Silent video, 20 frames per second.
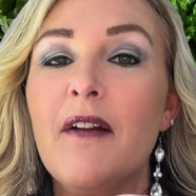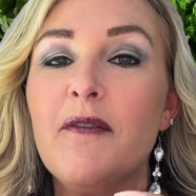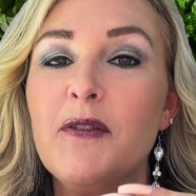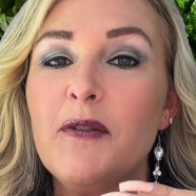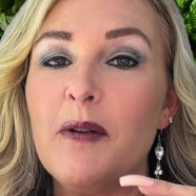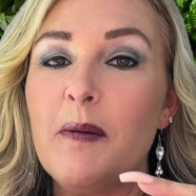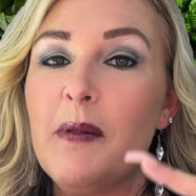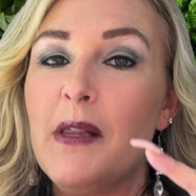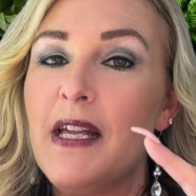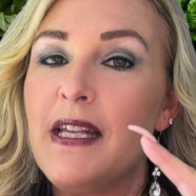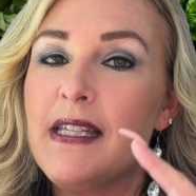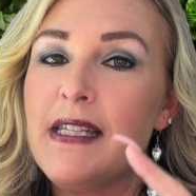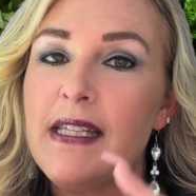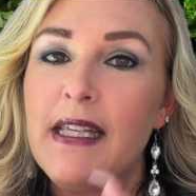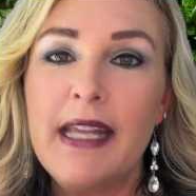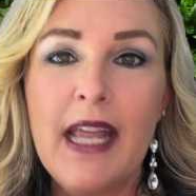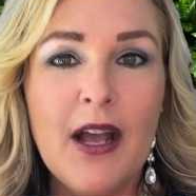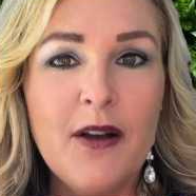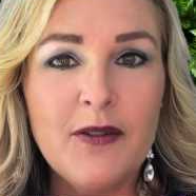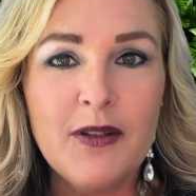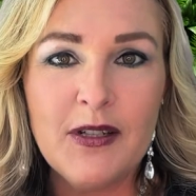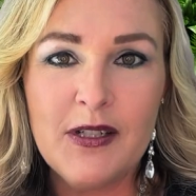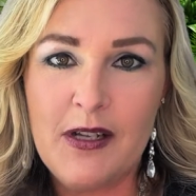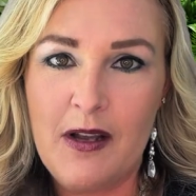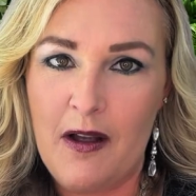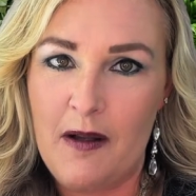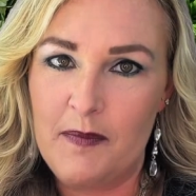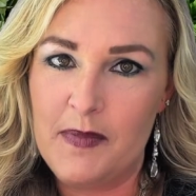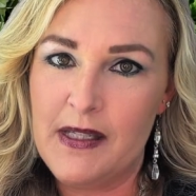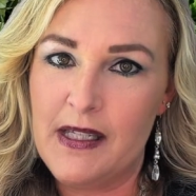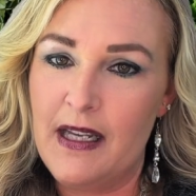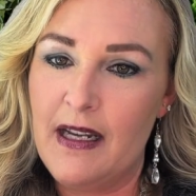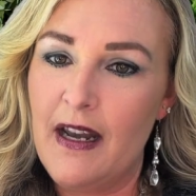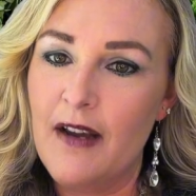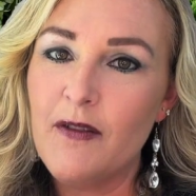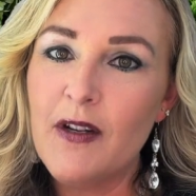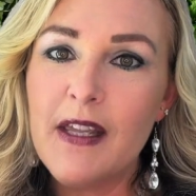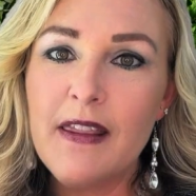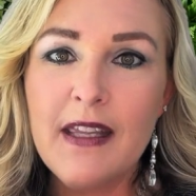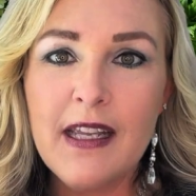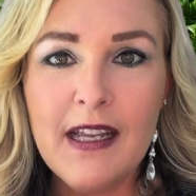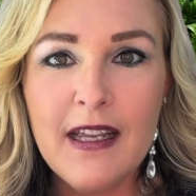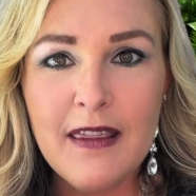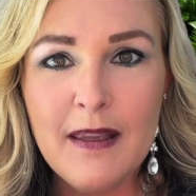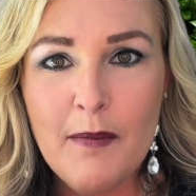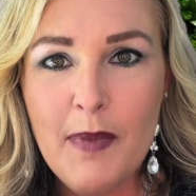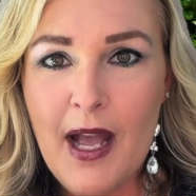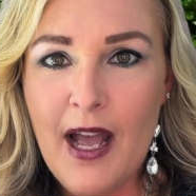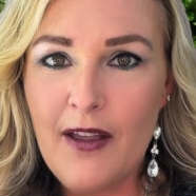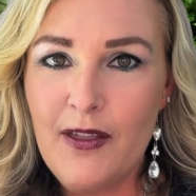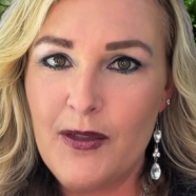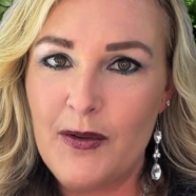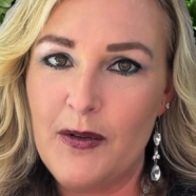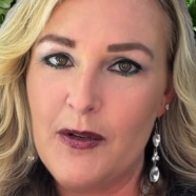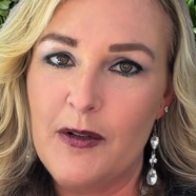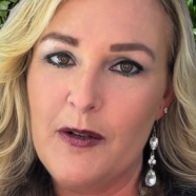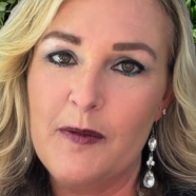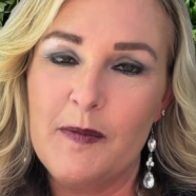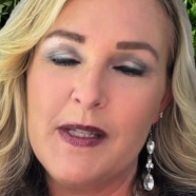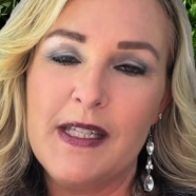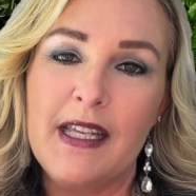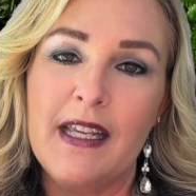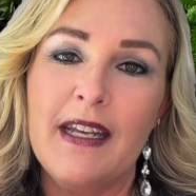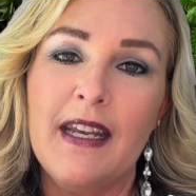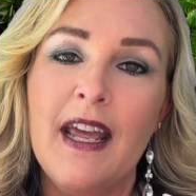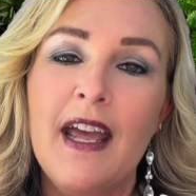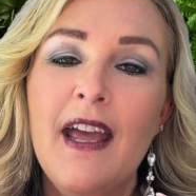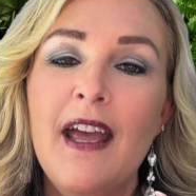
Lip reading: to replace the countertops and everything in the bathrooms and